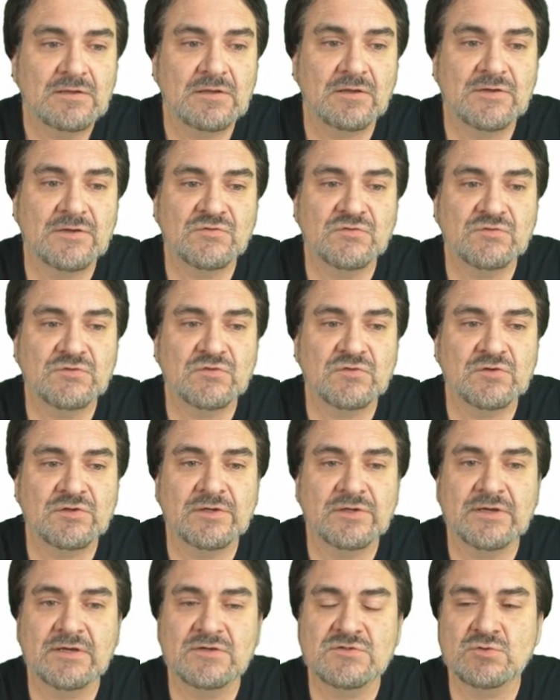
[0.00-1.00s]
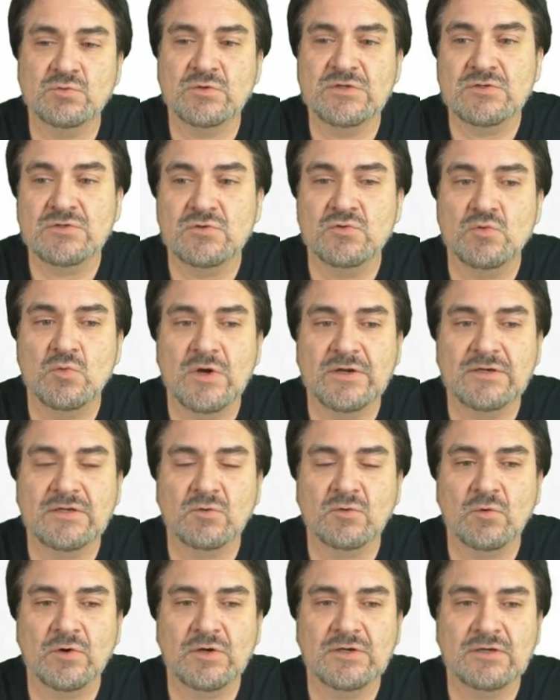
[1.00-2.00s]
Now let's just click and do a new one
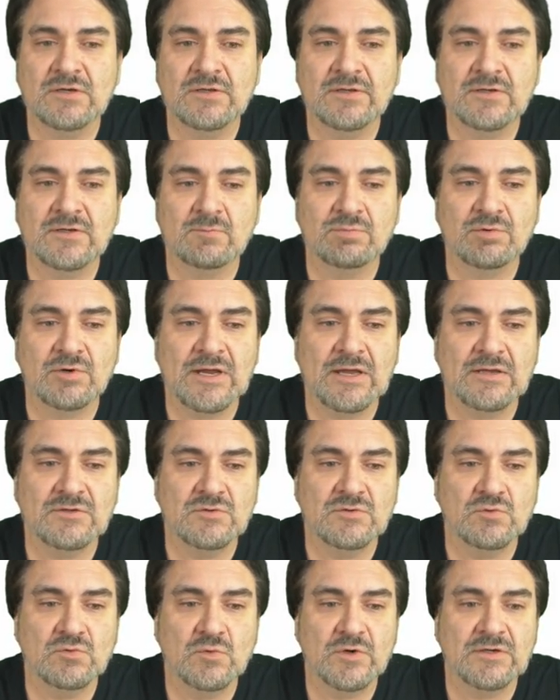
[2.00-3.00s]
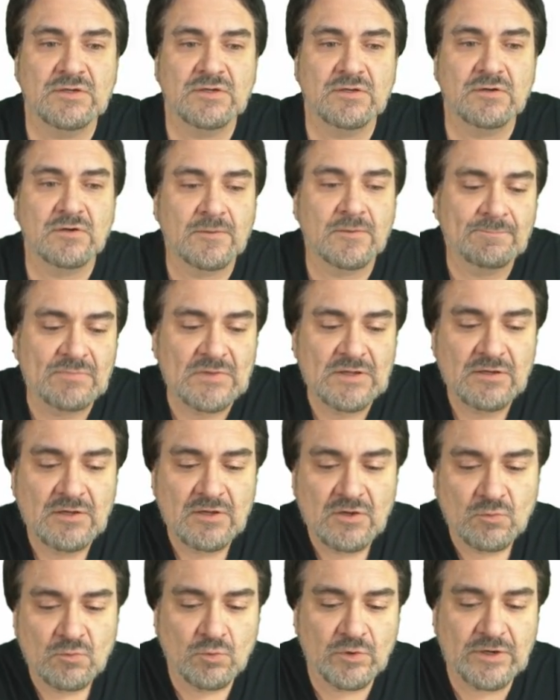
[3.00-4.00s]
here. We're going to click a brand new one here.
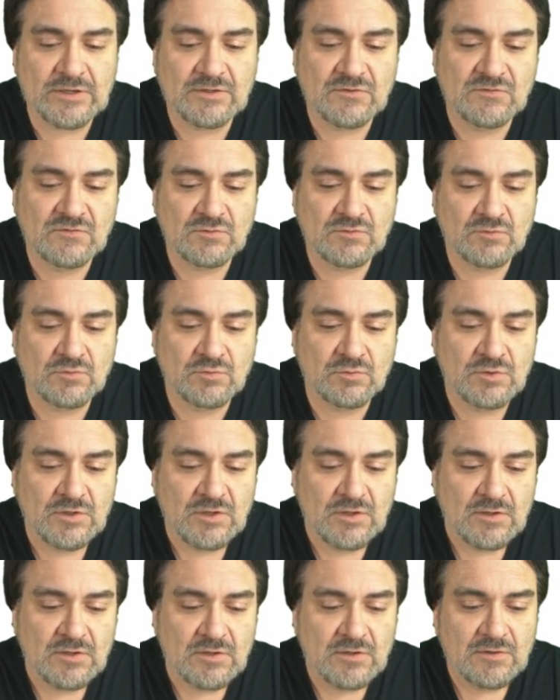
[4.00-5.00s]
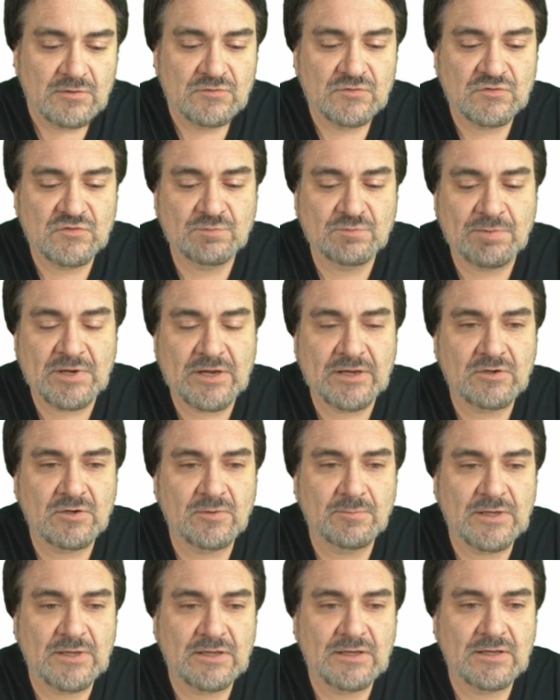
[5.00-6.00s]
We're going to do
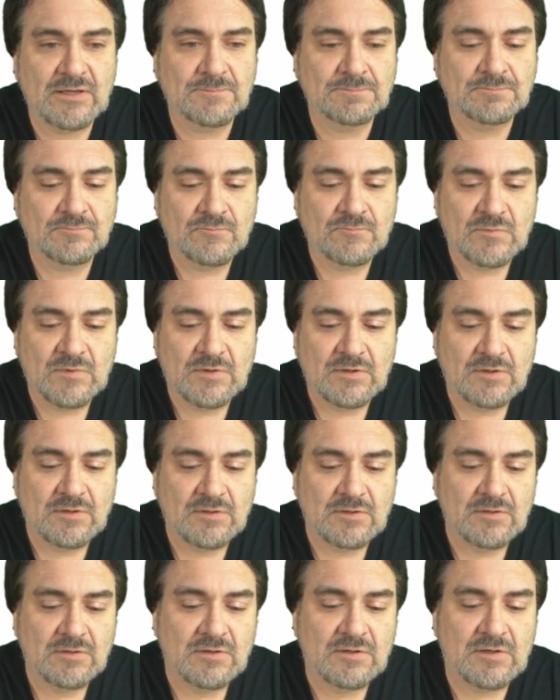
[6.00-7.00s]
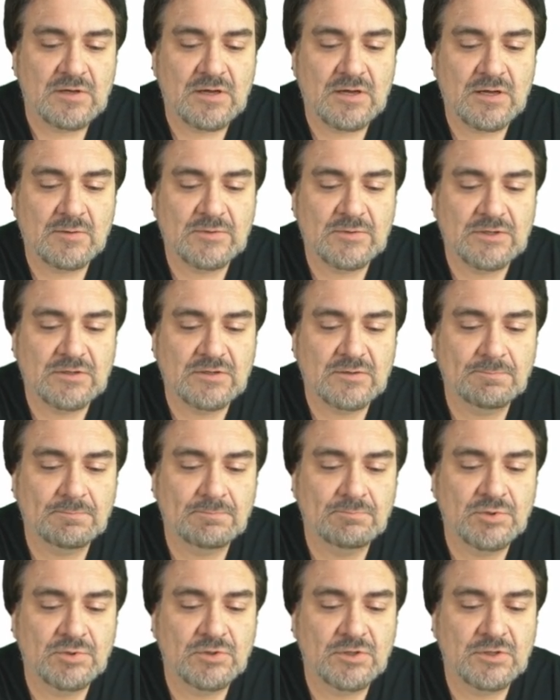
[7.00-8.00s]
Spider-Man comic
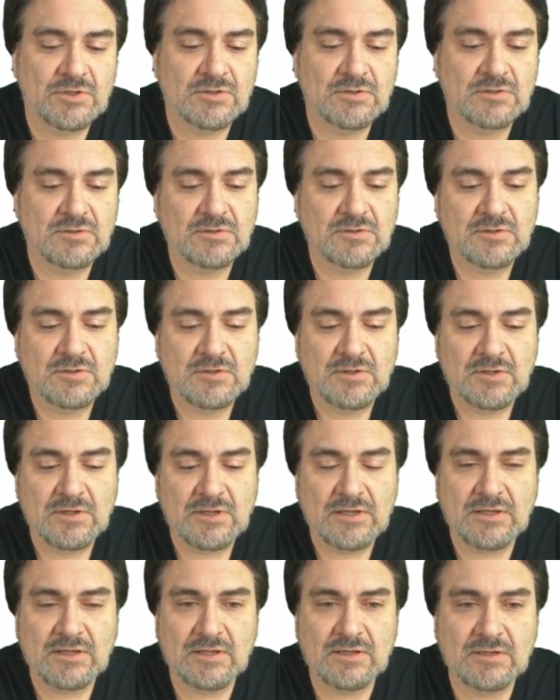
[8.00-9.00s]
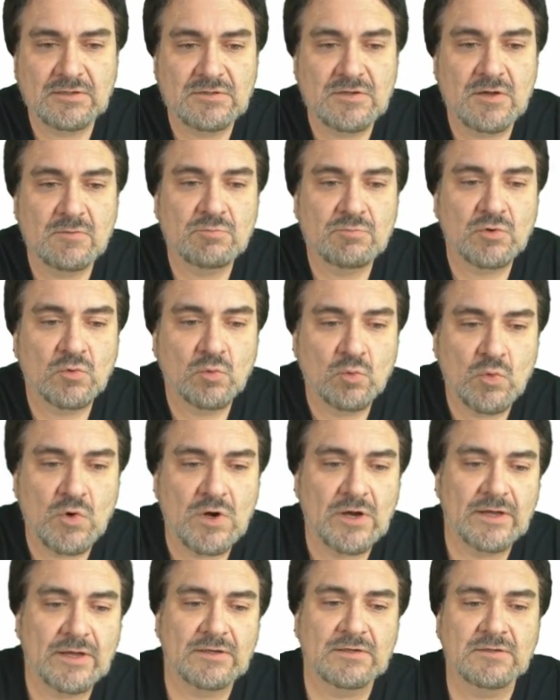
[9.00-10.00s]
book and number
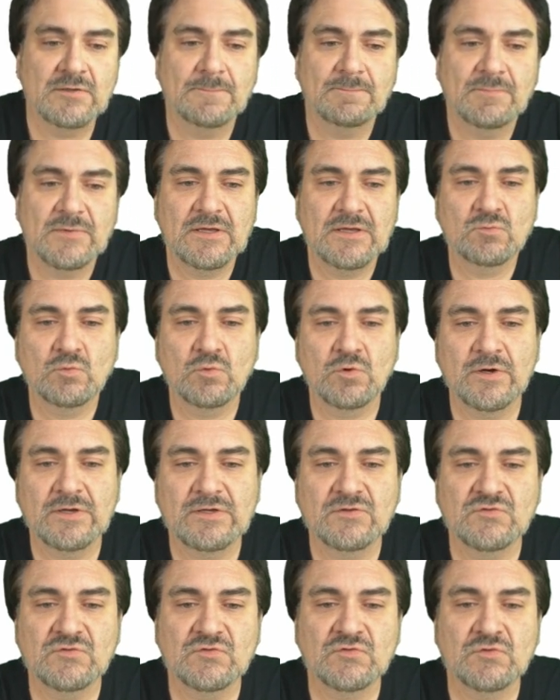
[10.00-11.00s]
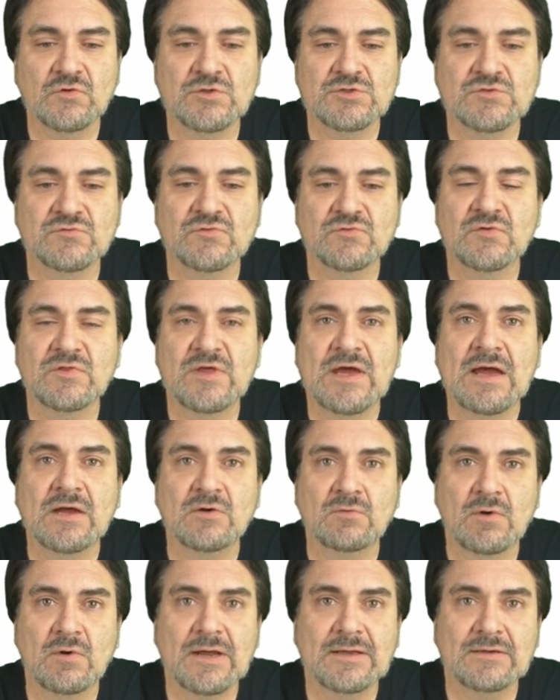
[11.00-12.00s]
one, and we're going to search for that
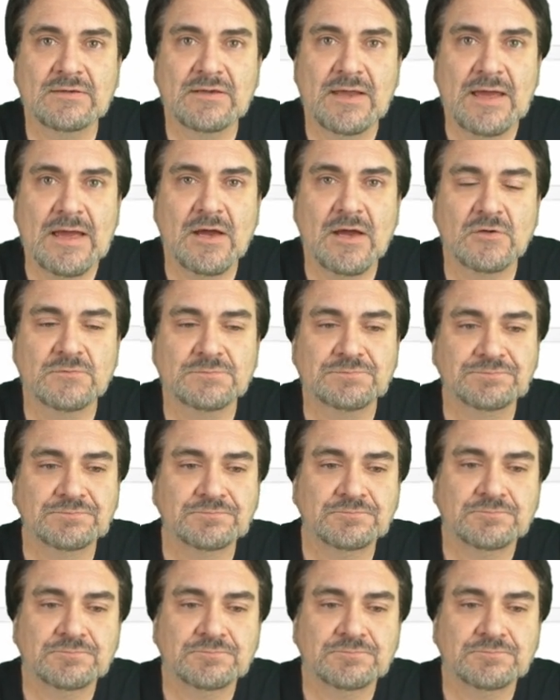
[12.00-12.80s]
right now.